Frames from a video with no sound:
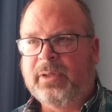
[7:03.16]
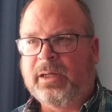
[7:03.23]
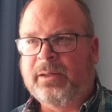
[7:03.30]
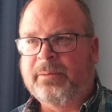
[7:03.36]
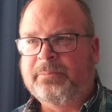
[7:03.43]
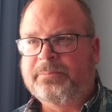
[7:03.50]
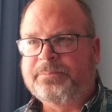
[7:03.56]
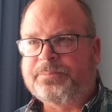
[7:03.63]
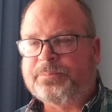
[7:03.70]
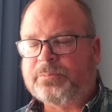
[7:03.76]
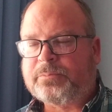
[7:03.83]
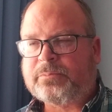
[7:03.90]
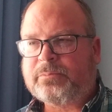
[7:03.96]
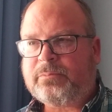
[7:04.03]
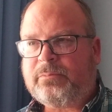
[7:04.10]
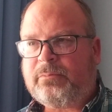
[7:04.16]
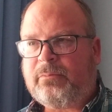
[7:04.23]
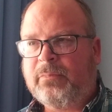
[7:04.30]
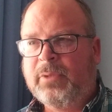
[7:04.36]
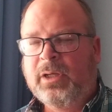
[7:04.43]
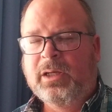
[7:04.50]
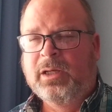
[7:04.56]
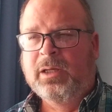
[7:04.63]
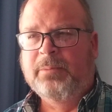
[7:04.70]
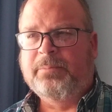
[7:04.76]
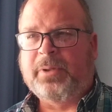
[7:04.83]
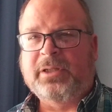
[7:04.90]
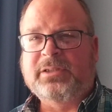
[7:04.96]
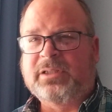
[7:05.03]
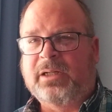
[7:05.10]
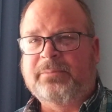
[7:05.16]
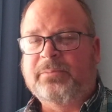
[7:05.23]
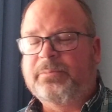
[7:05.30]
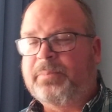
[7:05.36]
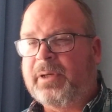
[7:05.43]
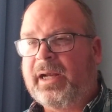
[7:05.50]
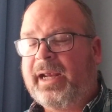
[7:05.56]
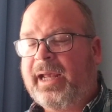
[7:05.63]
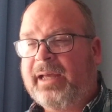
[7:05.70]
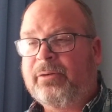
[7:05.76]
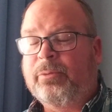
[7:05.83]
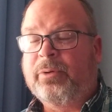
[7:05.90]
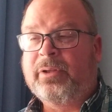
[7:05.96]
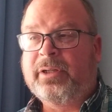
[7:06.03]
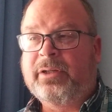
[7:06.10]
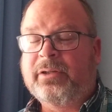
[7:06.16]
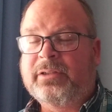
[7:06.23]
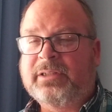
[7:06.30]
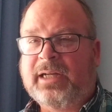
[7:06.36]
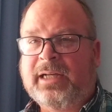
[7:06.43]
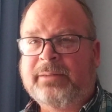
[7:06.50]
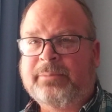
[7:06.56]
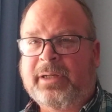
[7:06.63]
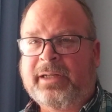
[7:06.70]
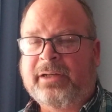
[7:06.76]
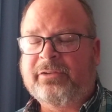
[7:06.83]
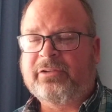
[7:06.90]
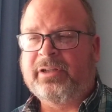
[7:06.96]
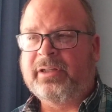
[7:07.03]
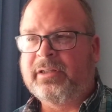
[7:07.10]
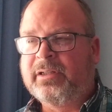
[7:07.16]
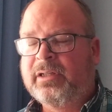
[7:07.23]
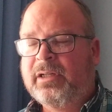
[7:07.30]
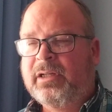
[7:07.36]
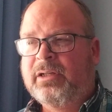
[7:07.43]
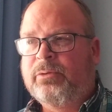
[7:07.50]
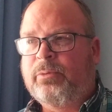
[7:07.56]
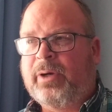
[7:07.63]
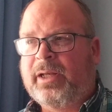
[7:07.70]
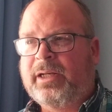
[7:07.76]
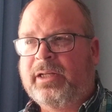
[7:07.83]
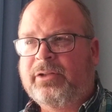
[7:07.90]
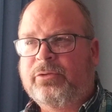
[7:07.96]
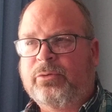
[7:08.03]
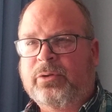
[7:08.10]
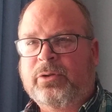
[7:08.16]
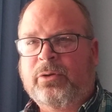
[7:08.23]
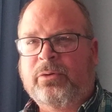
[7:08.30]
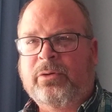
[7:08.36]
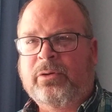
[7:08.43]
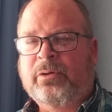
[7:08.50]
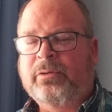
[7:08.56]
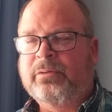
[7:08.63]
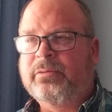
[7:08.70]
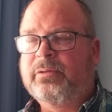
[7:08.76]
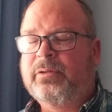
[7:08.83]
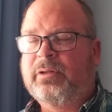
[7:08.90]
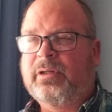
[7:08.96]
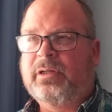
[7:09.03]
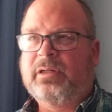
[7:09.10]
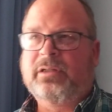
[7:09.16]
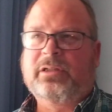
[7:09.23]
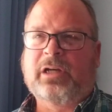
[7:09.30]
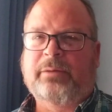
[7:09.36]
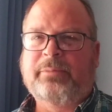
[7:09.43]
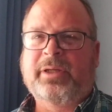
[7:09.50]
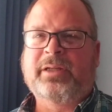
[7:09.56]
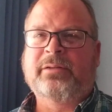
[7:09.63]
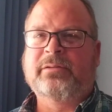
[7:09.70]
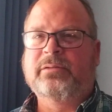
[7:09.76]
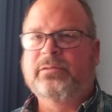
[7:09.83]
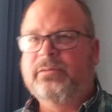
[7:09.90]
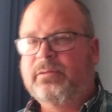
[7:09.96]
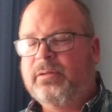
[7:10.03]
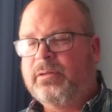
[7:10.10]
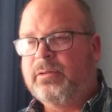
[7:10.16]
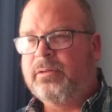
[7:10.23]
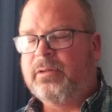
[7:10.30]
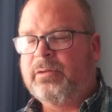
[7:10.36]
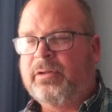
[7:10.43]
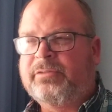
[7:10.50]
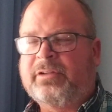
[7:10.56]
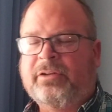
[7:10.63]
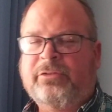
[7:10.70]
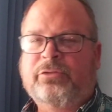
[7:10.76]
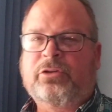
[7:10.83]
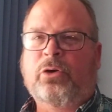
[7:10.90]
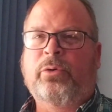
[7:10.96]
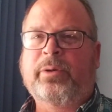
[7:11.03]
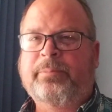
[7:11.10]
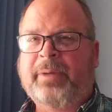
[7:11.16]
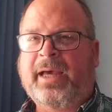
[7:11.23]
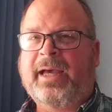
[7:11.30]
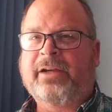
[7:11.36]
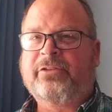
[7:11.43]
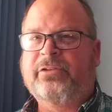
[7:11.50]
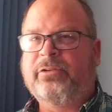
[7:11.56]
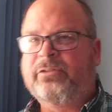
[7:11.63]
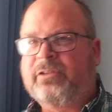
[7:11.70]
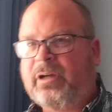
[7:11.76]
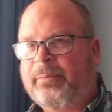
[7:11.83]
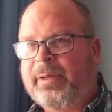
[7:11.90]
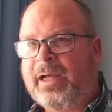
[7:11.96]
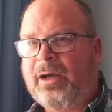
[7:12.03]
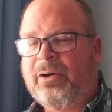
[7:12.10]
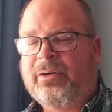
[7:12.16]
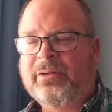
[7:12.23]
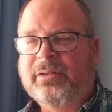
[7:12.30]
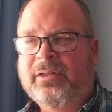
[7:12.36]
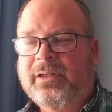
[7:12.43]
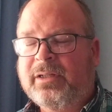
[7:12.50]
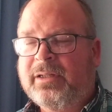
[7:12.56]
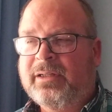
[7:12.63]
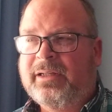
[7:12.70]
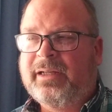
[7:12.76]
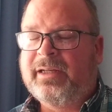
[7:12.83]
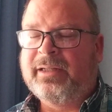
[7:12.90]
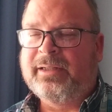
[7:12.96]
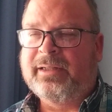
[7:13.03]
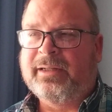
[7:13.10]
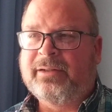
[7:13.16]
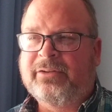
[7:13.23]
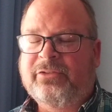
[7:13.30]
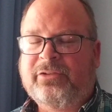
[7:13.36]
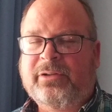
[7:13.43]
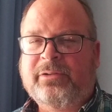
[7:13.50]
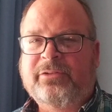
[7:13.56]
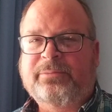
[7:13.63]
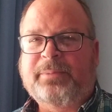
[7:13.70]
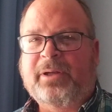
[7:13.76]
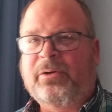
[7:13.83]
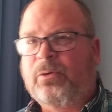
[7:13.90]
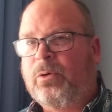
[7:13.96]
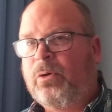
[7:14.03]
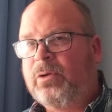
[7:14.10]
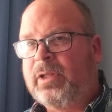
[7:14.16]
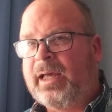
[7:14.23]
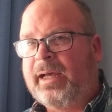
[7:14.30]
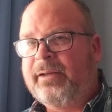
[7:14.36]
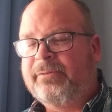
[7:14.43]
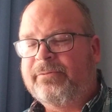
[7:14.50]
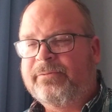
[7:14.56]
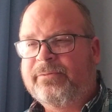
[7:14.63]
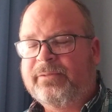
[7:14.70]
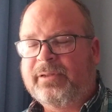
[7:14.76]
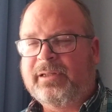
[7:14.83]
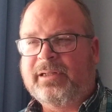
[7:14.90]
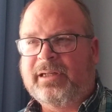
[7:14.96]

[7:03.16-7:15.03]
Um, but um, but I had a really good time. I actually ran into a girl coming as I was going back. She was coming out, and uh, she spent her whole life